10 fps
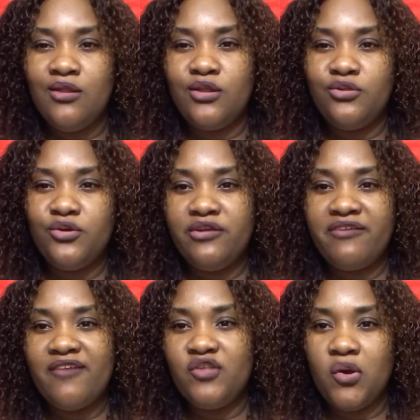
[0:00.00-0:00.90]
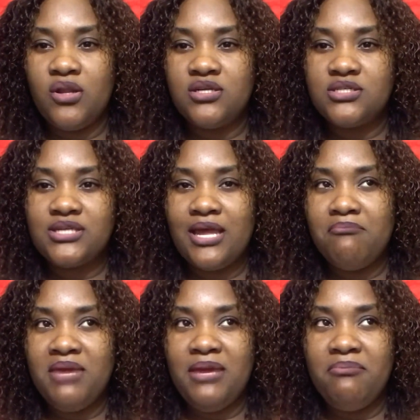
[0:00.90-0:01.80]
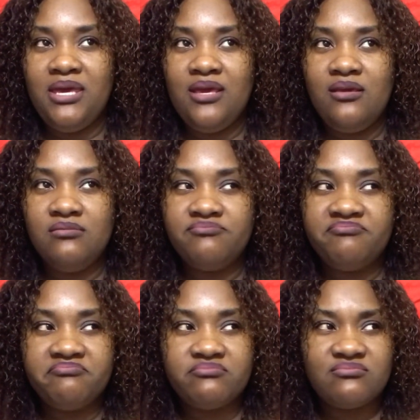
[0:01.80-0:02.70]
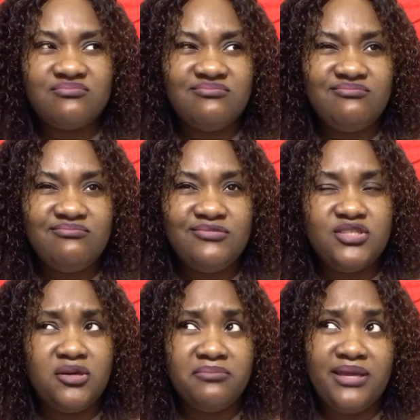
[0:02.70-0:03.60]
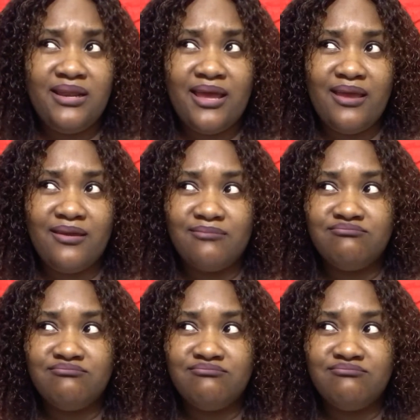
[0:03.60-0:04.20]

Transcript: the $35 can maybe something like